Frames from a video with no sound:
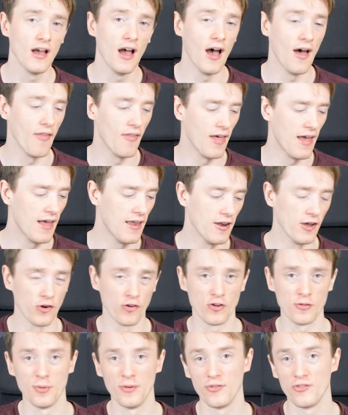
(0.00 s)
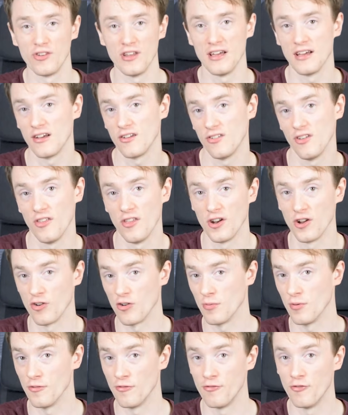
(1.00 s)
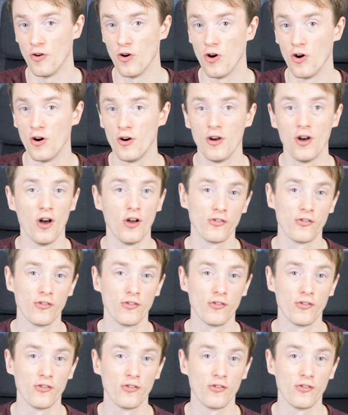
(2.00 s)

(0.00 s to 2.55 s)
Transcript: and then a group of 6, and then a group of 4,